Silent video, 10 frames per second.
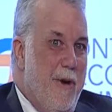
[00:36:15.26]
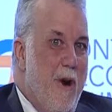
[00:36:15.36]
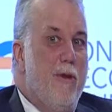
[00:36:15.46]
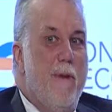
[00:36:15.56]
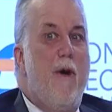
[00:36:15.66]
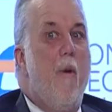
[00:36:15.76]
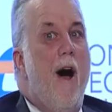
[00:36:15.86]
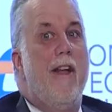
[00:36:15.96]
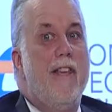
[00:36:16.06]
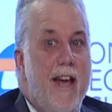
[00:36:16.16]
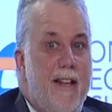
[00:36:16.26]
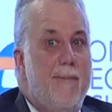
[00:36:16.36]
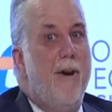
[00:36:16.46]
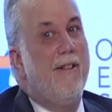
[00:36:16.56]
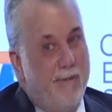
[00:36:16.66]
we don't make wine
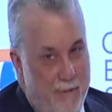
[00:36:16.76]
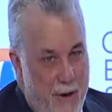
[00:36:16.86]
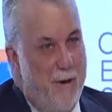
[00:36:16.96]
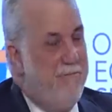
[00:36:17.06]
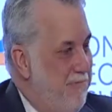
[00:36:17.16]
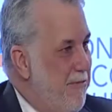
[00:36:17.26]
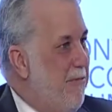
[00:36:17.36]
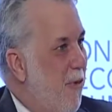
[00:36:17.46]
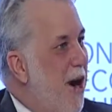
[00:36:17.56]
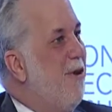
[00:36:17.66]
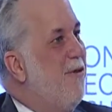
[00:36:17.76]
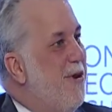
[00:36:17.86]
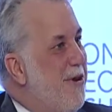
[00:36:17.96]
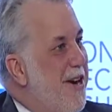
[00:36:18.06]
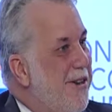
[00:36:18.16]
yet, but, you know, wait a
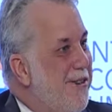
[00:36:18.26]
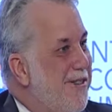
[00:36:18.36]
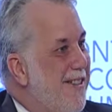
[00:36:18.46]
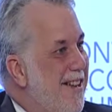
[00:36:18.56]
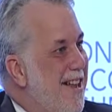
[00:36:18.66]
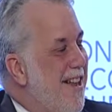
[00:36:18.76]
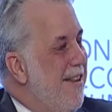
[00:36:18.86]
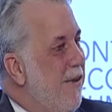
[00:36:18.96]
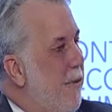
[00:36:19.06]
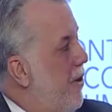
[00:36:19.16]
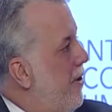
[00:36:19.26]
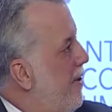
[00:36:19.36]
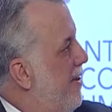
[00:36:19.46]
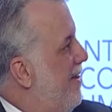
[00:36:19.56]
few years. So we, can sell